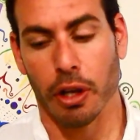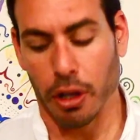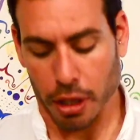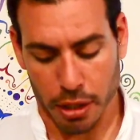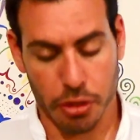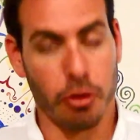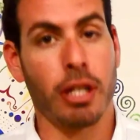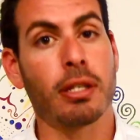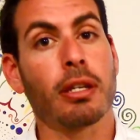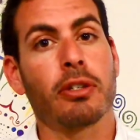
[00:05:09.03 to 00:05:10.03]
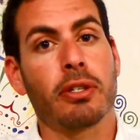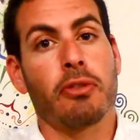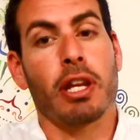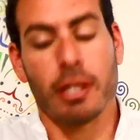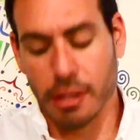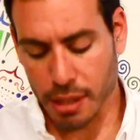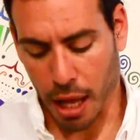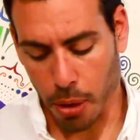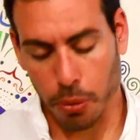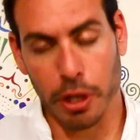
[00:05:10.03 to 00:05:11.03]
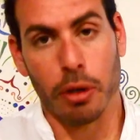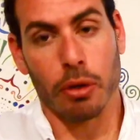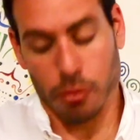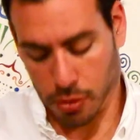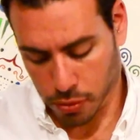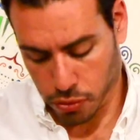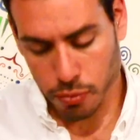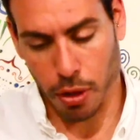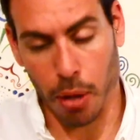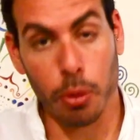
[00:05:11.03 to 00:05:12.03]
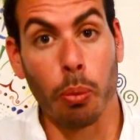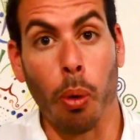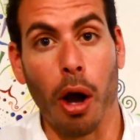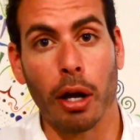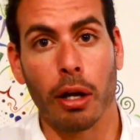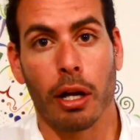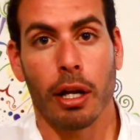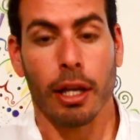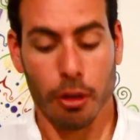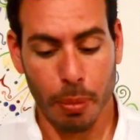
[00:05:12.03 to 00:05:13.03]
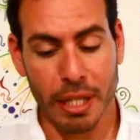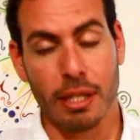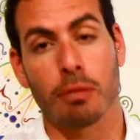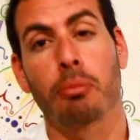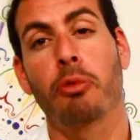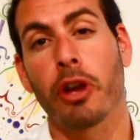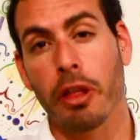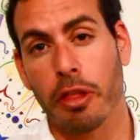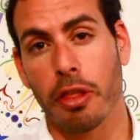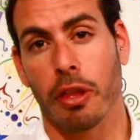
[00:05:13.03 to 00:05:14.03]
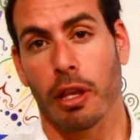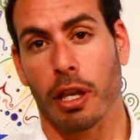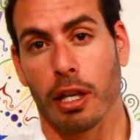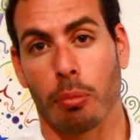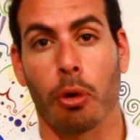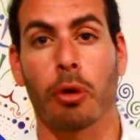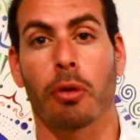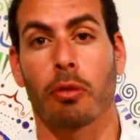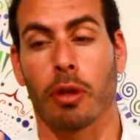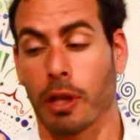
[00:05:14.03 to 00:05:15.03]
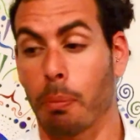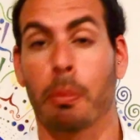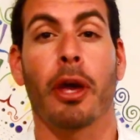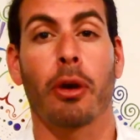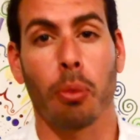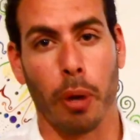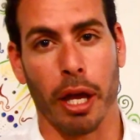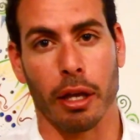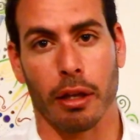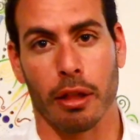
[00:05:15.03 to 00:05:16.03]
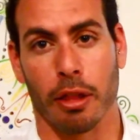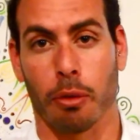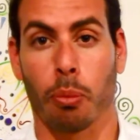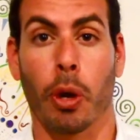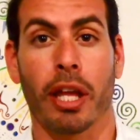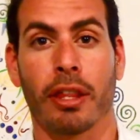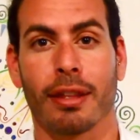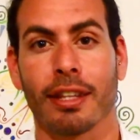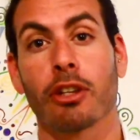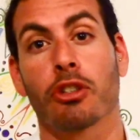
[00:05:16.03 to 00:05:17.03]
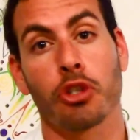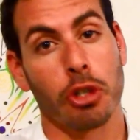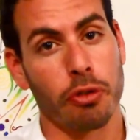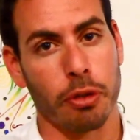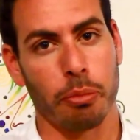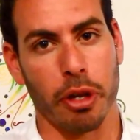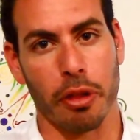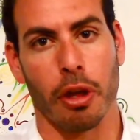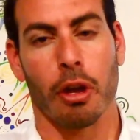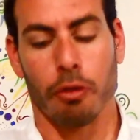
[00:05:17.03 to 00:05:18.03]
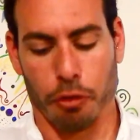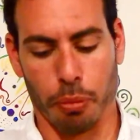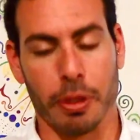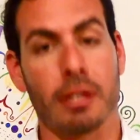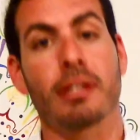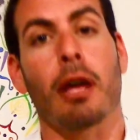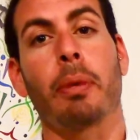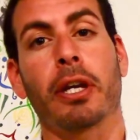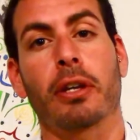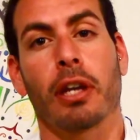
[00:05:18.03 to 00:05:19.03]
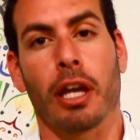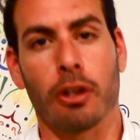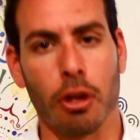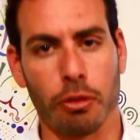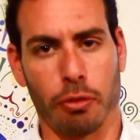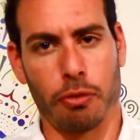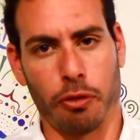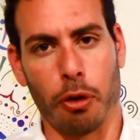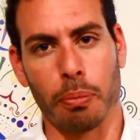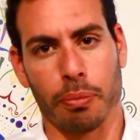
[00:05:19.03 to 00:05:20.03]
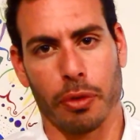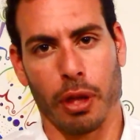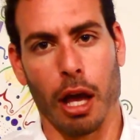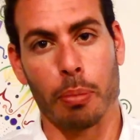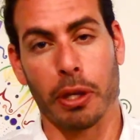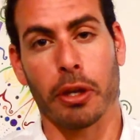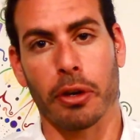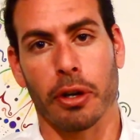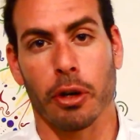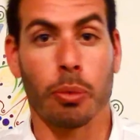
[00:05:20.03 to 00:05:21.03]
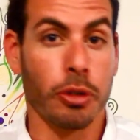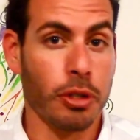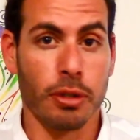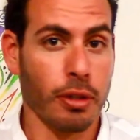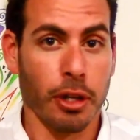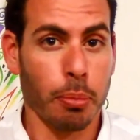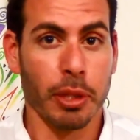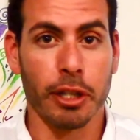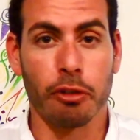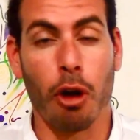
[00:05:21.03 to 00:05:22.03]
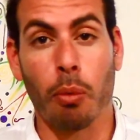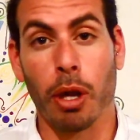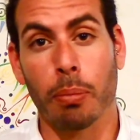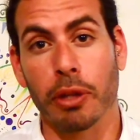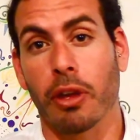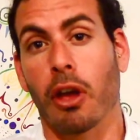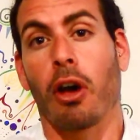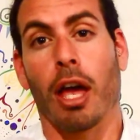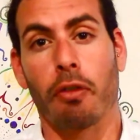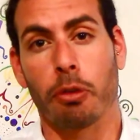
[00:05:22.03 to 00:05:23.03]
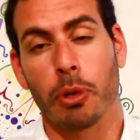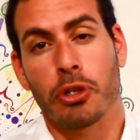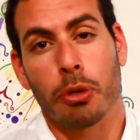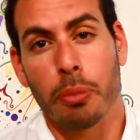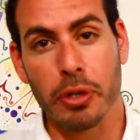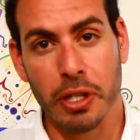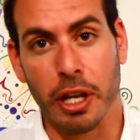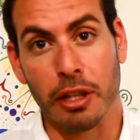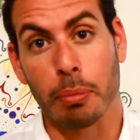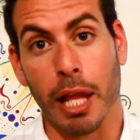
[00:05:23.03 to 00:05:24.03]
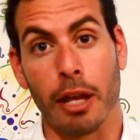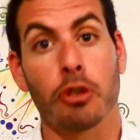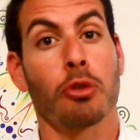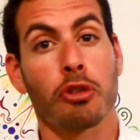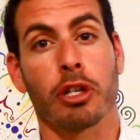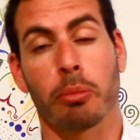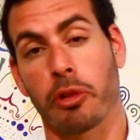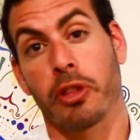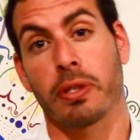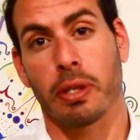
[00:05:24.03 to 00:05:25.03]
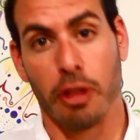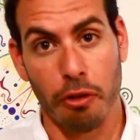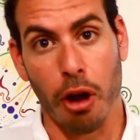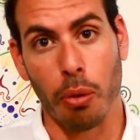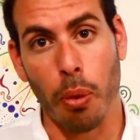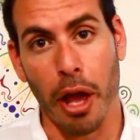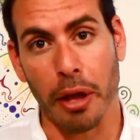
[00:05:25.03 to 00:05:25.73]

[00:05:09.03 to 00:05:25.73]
It straightens how we how we walk. It makes us breathe in a better way, the way that little children breathe, from the stomach and not from up here, which is the completely wrong way, but every mature person on the planet usually breathes the wrong way.